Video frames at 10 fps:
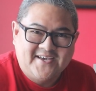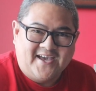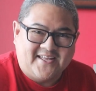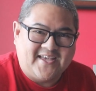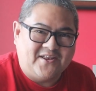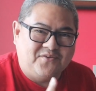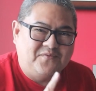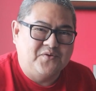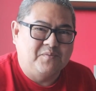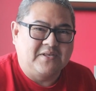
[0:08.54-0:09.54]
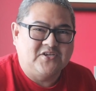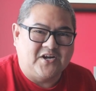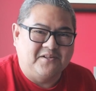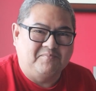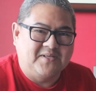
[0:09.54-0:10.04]
Again, if you're new to my
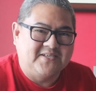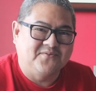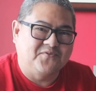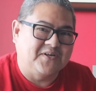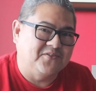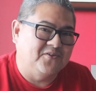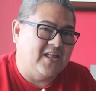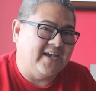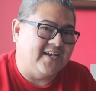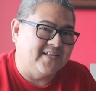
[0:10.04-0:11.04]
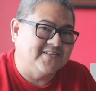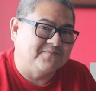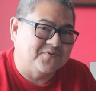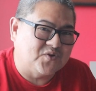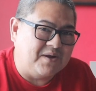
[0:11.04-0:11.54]
channel, please don't forget to like and
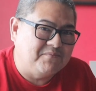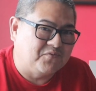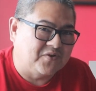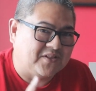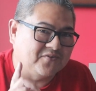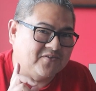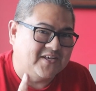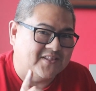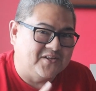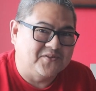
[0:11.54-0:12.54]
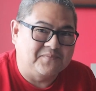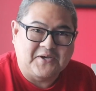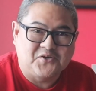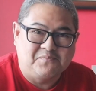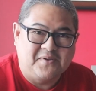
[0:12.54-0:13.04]
subscribe. Don't forget to click the
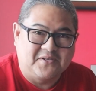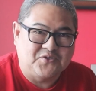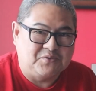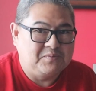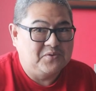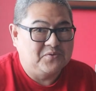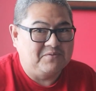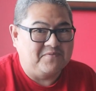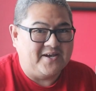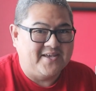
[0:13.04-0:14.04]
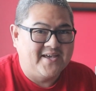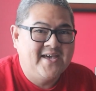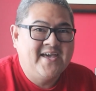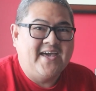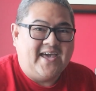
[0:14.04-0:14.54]
notification bell so to be notified
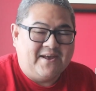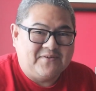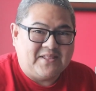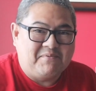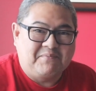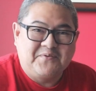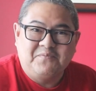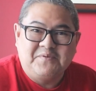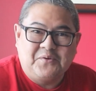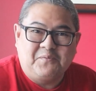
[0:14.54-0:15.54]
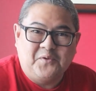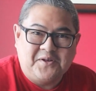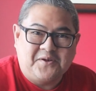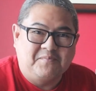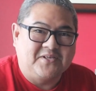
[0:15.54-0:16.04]
every time I have a new video
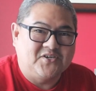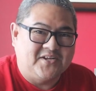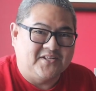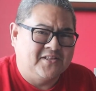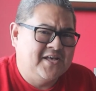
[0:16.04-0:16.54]
uploaded on my channel.